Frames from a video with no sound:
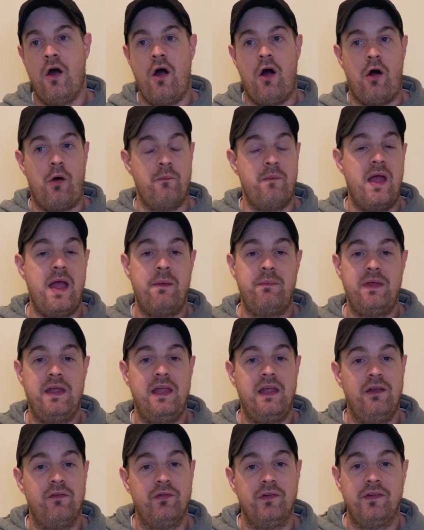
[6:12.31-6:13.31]
Or maybe
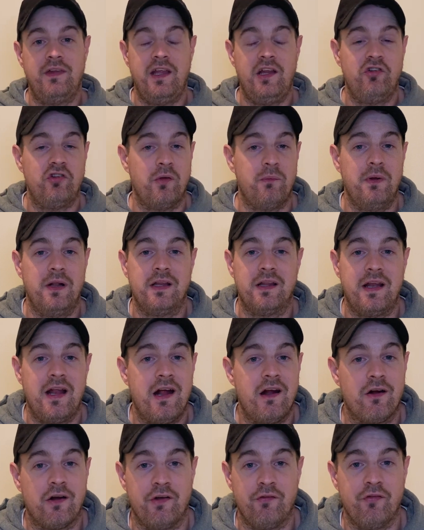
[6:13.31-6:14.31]
even TJ
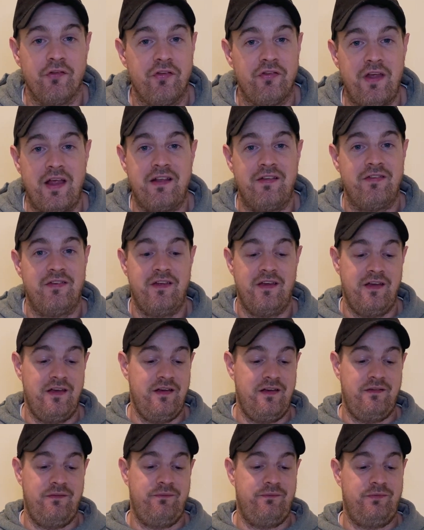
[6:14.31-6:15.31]
Millionaire even said
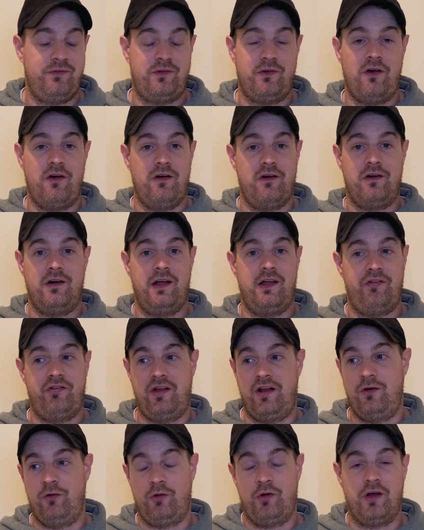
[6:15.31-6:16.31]
to Tallguy,
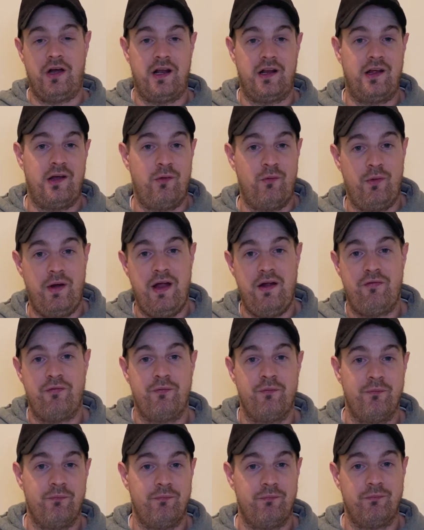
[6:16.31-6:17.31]
saying, look, we got to get away
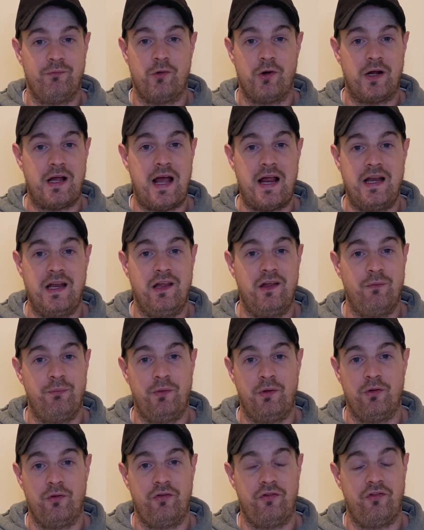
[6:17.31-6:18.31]
from Organik
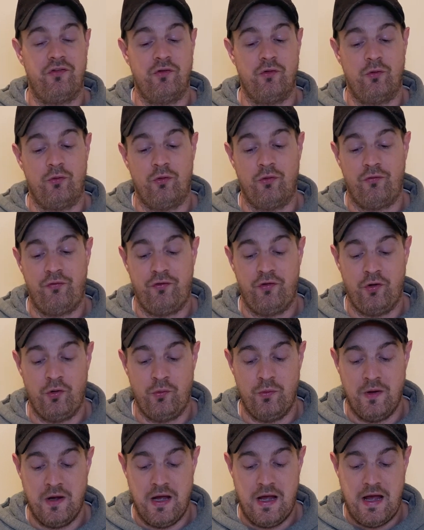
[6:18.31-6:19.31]
because it's no good for
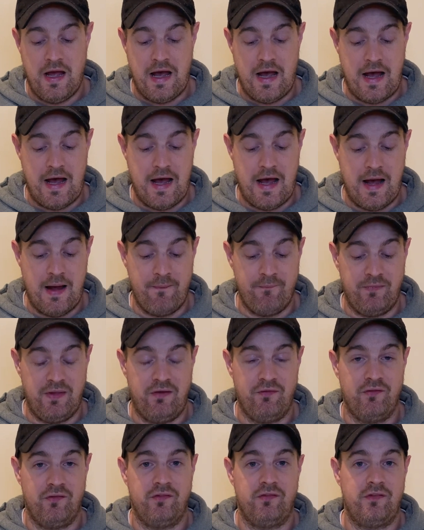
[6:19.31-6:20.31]
you.
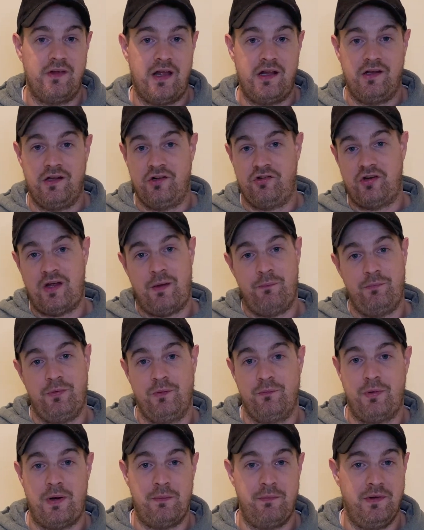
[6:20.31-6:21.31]
Even Daniel
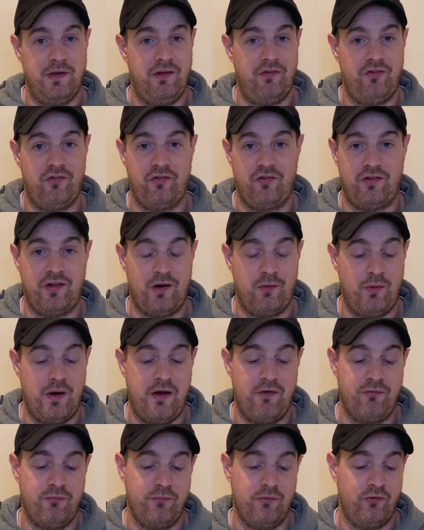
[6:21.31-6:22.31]
Champion probably needs to just get
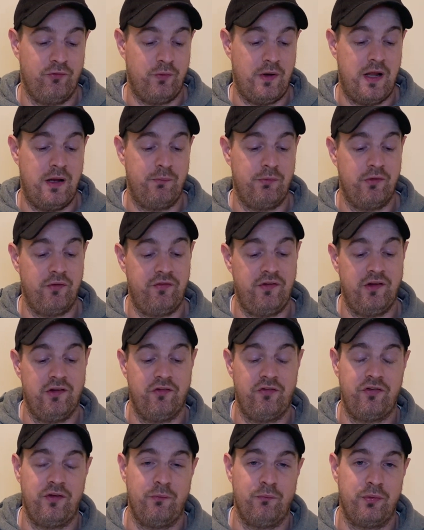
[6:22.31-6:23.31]
away from him as well, because he
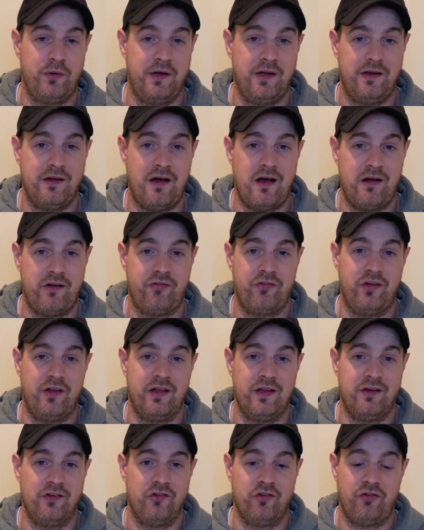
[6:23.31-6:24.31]
does seem pretty
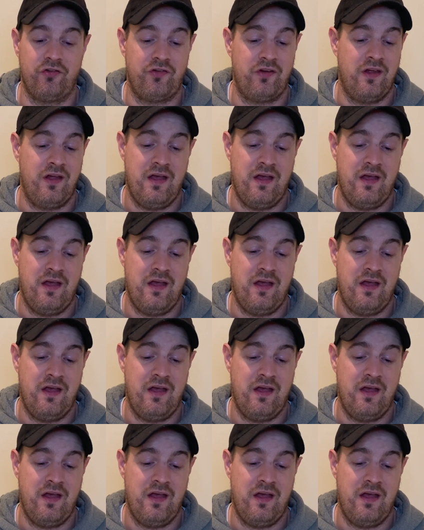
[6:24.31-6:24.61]
toxic and just